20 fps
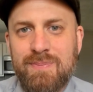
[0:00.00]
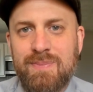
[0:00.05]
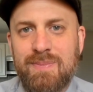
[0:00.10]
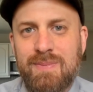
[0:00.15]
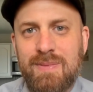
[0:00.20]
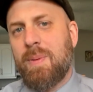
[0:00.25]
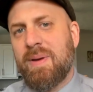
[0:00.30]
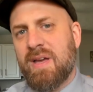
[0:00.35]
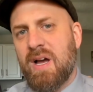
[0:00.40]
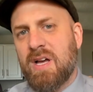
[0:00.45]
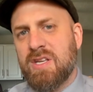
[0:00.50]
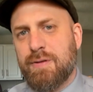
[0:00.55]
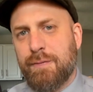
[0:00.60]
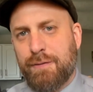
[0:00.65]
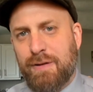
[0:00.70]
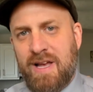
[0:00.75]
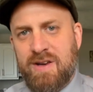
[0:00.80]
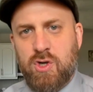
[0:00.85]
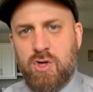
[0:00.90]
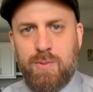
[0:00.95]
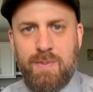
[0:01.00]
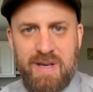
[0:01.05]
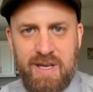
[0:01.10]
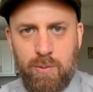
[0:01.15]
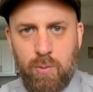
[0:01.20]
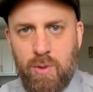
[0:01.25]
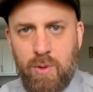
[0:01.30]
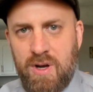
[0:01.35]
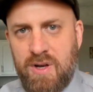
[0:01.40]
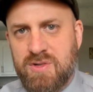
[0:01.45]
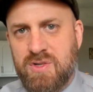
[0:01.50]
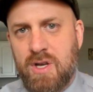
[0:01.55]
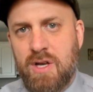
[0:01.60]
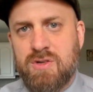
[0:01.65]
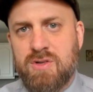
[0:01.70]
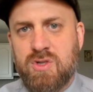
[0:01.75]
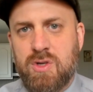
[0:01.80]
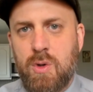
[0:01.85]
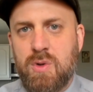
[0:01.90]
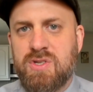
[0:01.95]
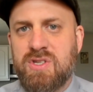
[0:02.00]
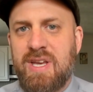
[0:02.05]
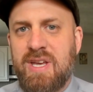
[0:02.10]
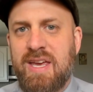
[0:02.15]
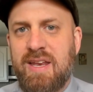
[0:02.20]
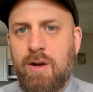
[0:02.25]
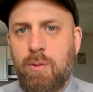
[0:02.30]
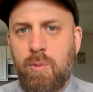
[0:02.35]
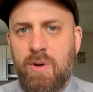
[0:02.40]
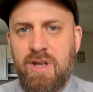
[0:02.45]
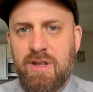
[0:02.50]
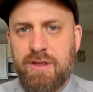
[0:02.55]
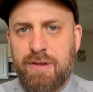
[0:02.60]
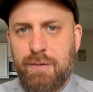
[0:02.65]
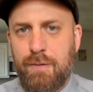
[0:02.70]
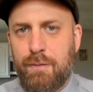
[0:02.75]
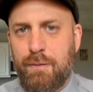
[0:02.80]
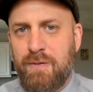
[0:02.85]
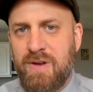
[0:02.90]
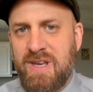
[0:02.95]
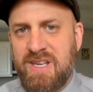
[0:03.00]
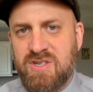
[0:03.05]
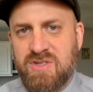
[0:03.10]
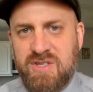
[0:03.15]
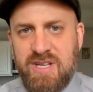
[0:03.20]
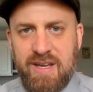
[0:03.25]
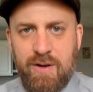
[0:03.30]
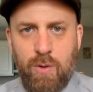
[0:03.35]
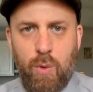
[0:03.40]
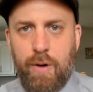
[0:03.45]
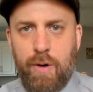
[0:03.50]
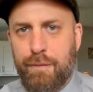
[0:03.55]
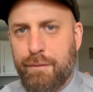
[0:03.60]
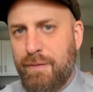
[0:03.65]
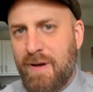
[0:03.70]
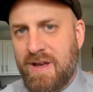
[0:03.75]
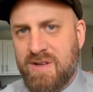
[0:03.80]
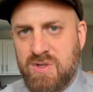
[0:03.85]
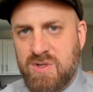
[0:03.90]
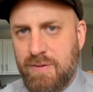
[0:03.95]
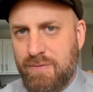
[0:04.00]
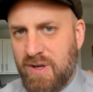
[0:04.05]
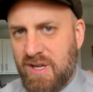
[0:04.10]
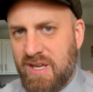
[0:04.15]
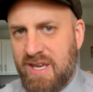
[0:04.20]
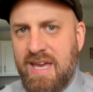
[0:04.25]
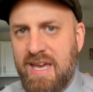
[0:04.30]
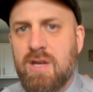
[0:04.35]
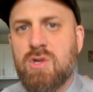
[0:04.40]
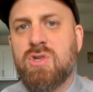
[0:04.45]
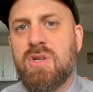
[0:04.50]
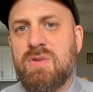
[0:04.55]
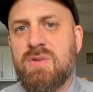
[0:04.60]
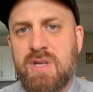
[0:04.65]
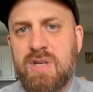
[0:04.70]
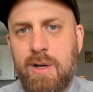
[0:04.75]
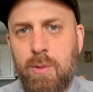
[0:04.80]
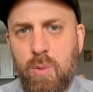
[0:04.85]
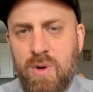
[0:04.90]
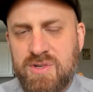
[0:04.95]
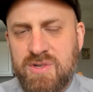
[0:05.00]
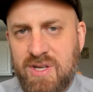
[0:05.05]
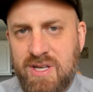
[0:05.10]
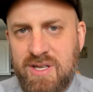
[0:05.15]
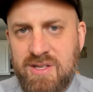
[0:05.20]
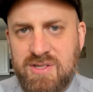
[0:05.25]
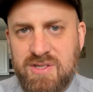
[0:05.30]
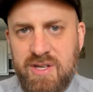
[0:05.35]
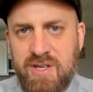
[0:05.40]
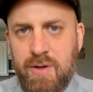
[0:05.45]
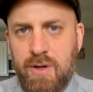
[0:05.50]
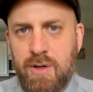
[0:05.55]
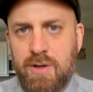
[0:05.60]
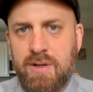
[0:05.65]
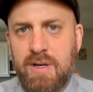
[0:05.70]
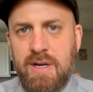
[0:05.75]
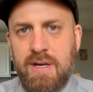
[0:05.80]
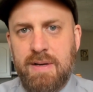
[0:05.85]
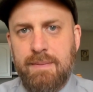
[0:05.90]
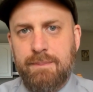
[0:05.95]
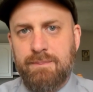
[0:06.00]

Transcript: So because flesh meat was associated with feasting or festive occasions, it was considered